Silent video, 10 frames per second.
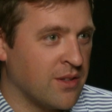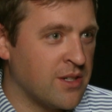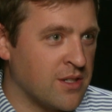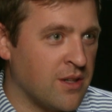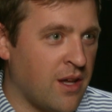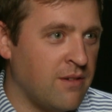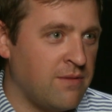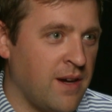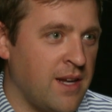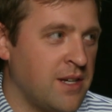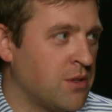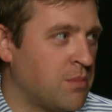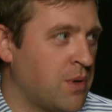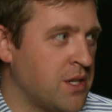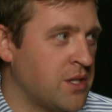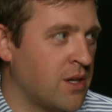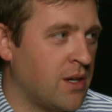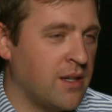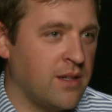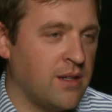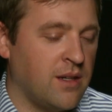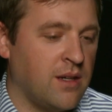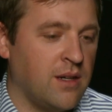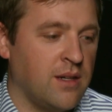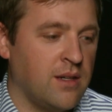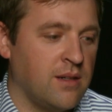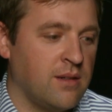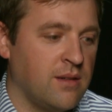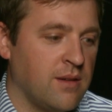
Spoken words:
There's a lot of financial pressure on